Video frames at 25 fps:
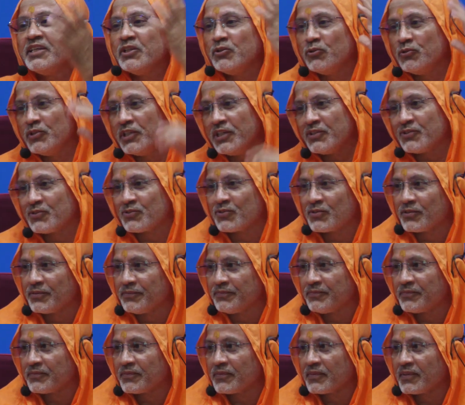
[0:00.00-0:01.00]
units.
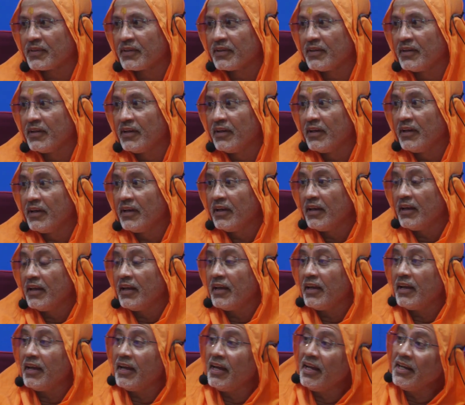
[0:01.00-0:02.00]

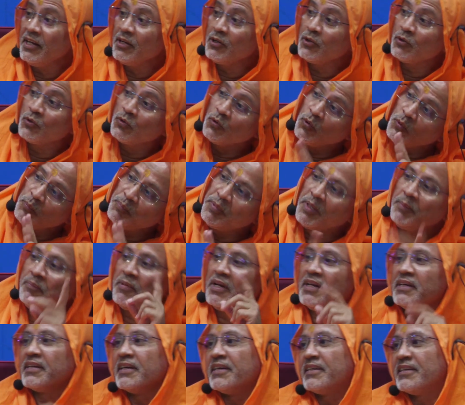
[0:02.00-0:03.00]
And 2
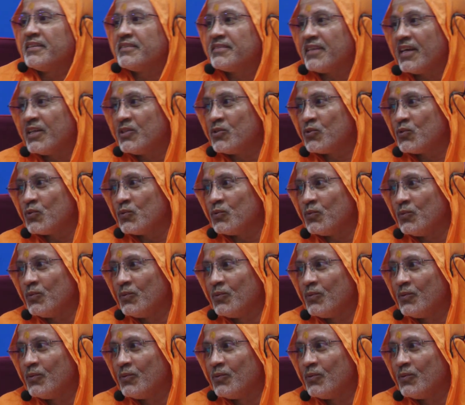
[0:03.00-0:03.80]
people criticize you.